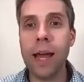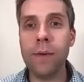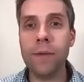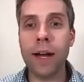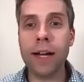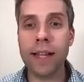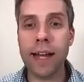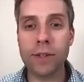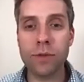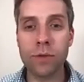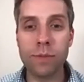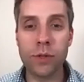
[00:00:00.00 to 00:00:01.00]
We've got
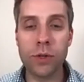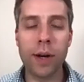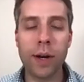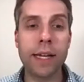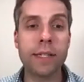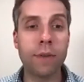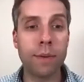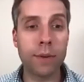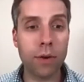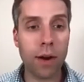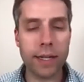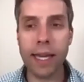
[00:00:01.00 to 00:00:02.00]
classrooms joining us from
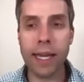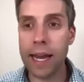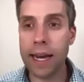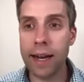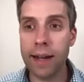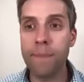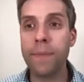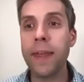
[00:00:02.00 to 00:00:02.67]
across Canada,